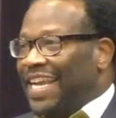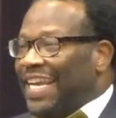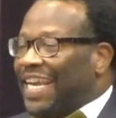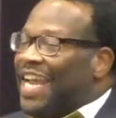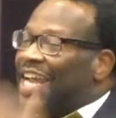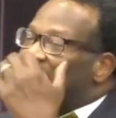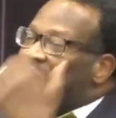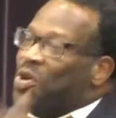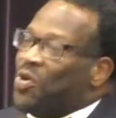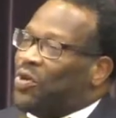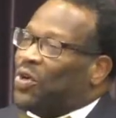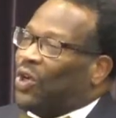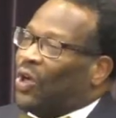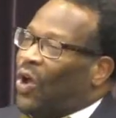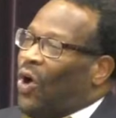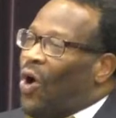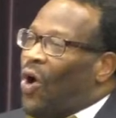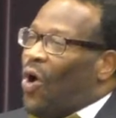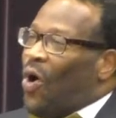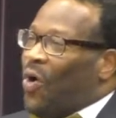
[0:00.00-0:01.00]
Can you
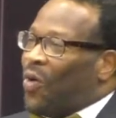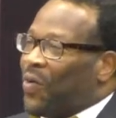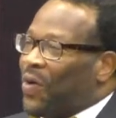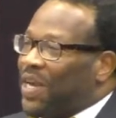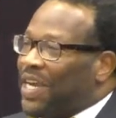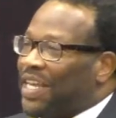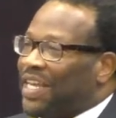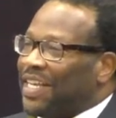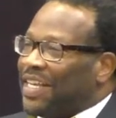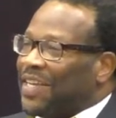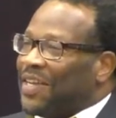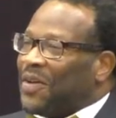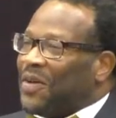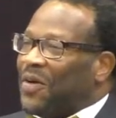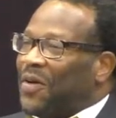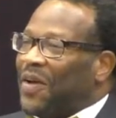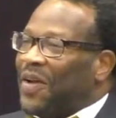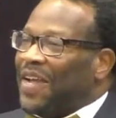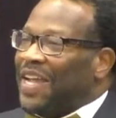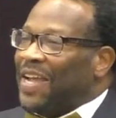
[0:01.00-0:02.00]

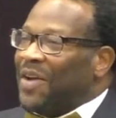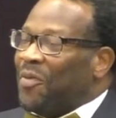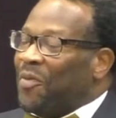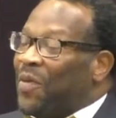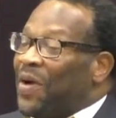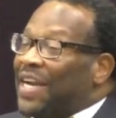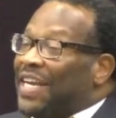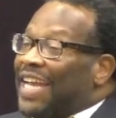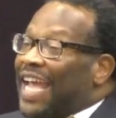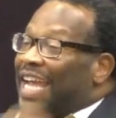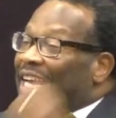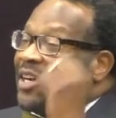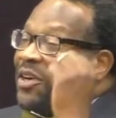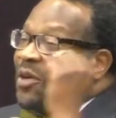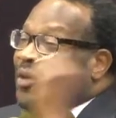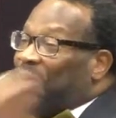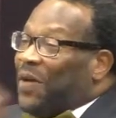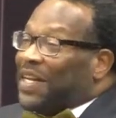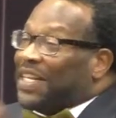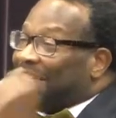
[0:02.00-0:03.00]
glory when they
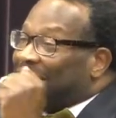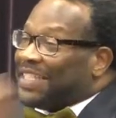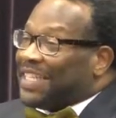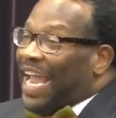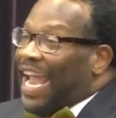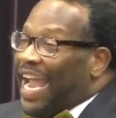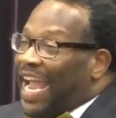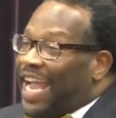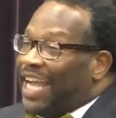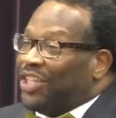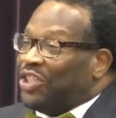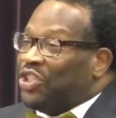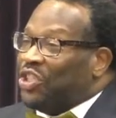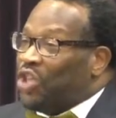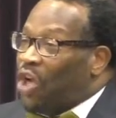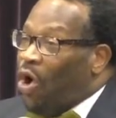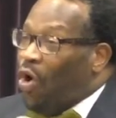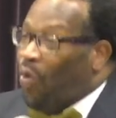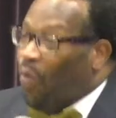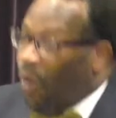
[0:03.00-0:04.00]
criticize
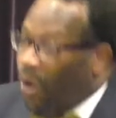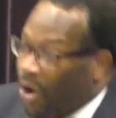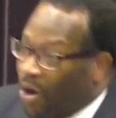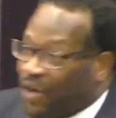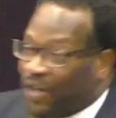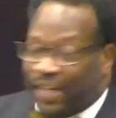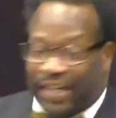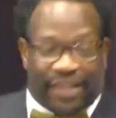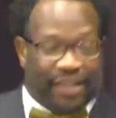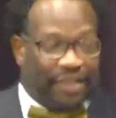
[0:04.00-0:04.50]
your work?